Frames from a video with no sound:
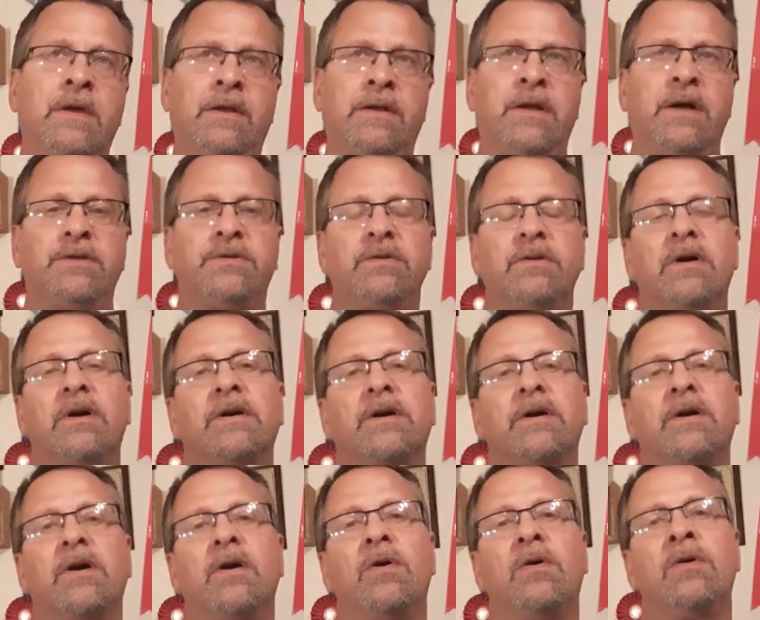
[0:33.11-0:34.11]
Not too long
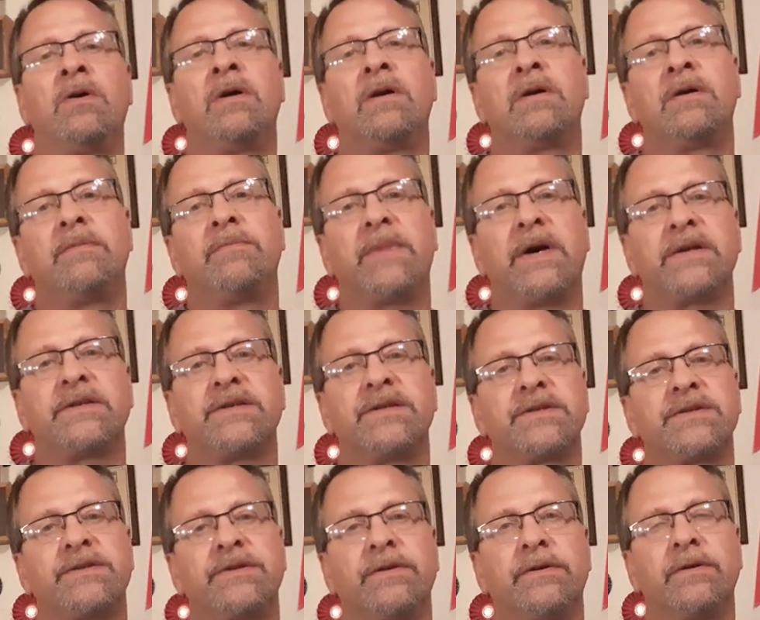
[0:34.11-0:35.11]
ago, my
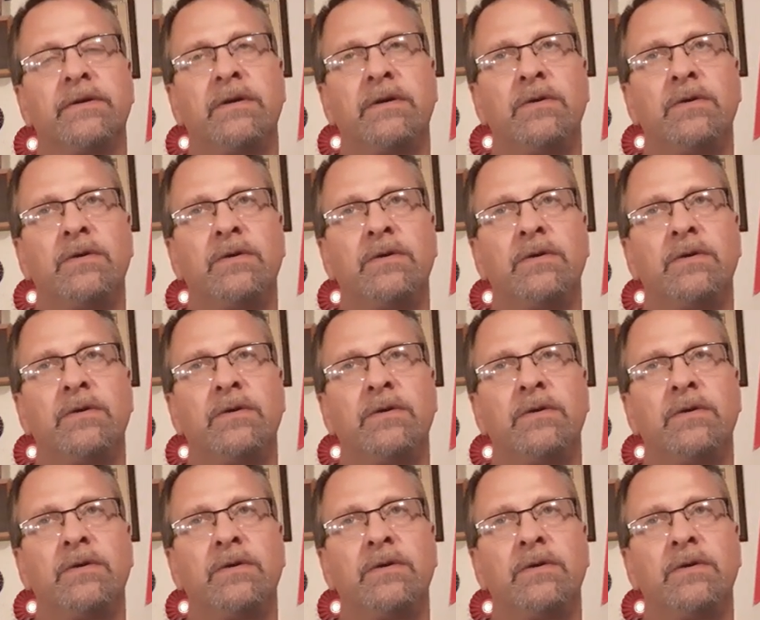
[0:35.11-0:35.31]
sister,